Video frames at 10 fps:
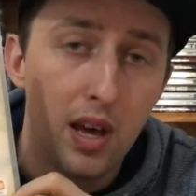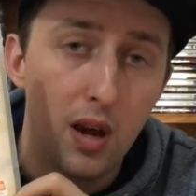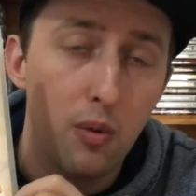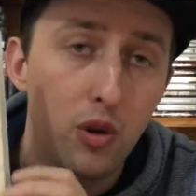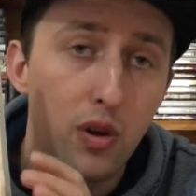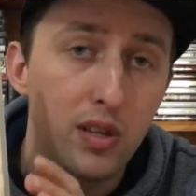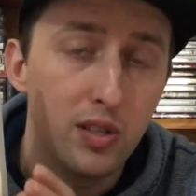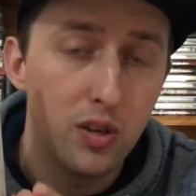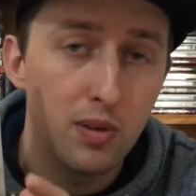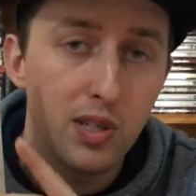I won't go
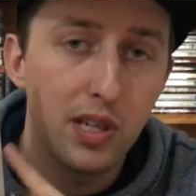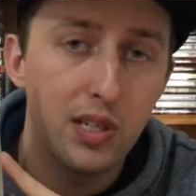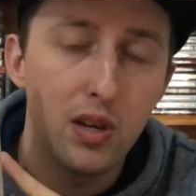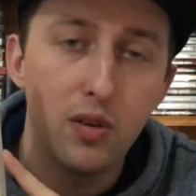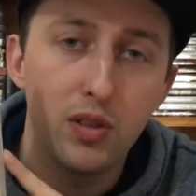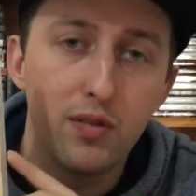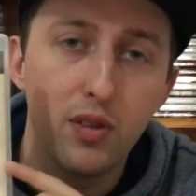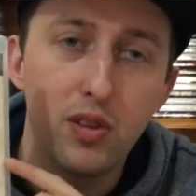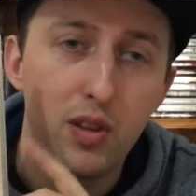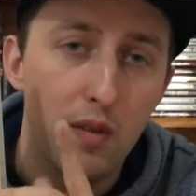into too much detail because for
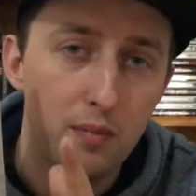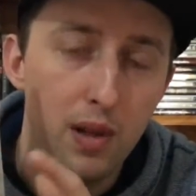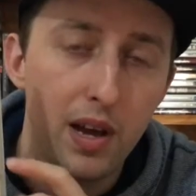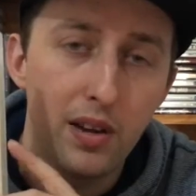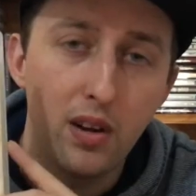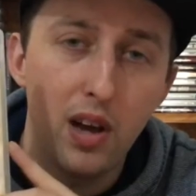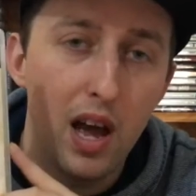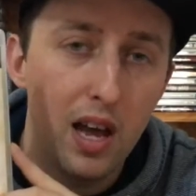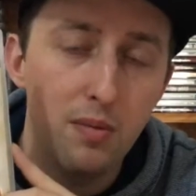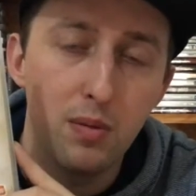those who haven't played it, I
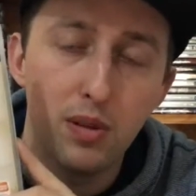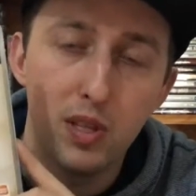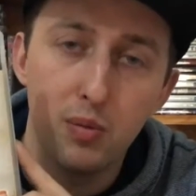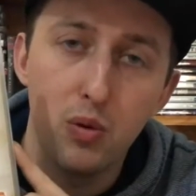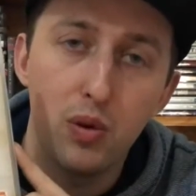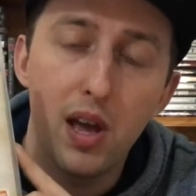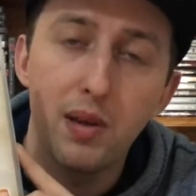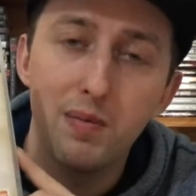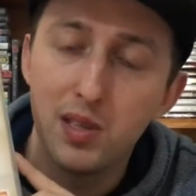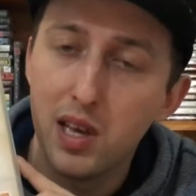hate people that spoil
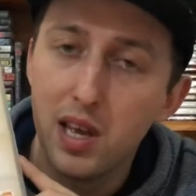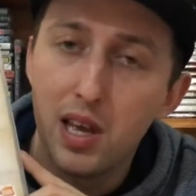games.